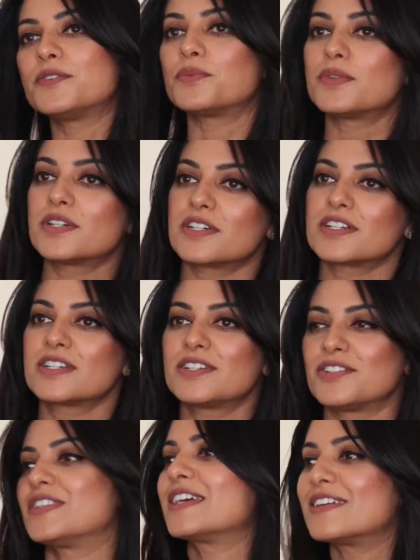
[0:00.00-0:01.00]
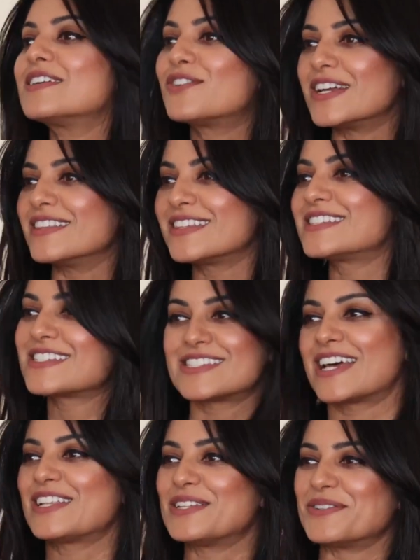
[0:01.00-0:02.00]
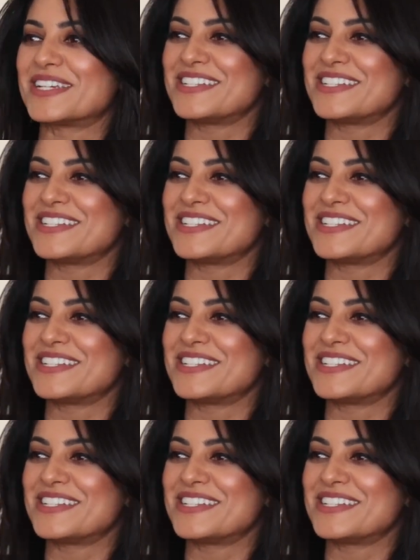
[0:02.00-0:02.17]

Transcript: and work. You're like, great, that's exactly